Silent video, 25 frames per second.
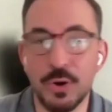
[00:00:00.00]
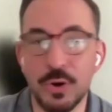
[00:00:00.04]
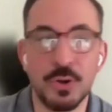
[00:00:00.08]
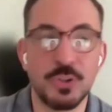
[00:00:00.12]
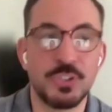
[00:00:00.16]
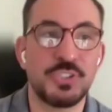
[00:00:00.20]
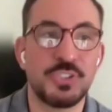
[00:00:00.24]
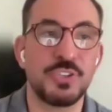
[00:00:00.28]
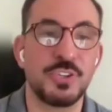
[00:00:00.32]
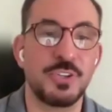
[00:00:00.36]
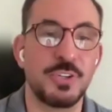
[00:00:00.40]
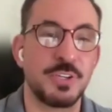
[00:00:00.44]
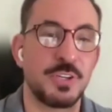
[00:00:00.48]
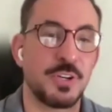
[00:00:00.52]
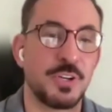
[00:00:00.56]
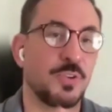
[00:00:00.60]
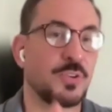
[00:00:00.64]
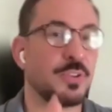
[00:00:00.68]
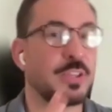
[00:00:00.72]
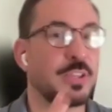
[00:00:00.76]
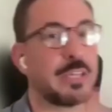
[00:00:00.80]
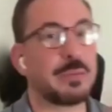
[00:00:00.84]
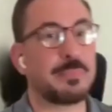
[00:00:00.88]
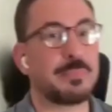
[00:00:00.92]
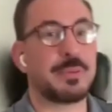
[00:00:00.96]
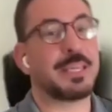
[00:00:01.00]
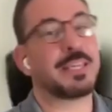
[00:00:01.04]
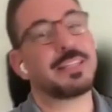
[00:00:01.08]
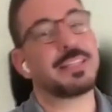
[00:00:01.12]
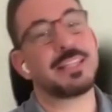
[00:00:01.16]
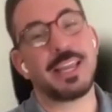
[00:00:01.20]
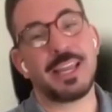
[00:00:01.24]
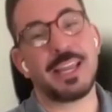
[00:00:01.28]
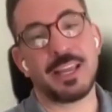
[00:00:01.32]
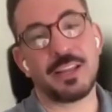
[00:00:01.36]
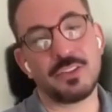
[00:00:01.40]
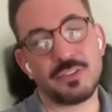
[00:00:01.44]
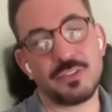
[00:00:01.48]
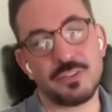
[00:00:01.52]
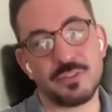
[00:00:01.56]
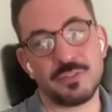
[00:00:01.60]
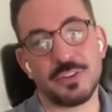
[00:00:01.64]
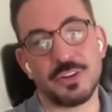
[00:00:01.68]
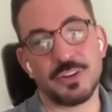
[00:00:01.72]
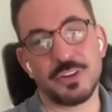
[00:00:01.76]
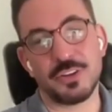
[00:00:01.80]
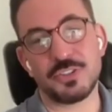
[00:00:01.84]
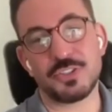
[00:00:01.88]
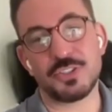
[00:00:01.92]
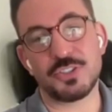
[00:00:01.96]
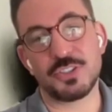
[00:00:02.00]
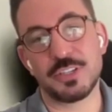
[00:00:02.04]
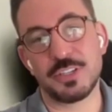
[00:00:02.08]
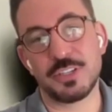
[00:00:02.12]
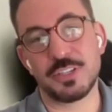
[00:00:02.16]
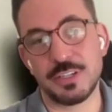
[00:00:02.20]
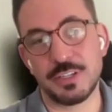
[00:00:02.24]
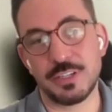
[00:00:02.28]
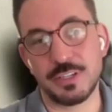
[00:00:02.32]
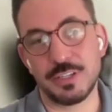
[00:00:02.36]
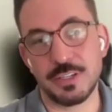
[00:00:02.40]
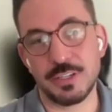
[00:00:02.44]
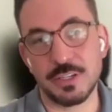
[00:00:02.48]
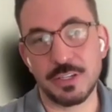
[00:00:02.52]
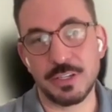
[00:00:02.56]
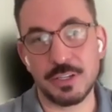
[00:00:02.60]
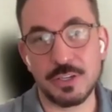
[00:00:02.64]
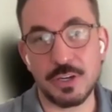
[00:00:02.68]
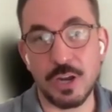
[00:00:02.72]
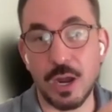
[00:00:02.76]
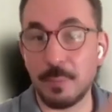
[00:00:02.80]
power shouldn't only be in the hands of large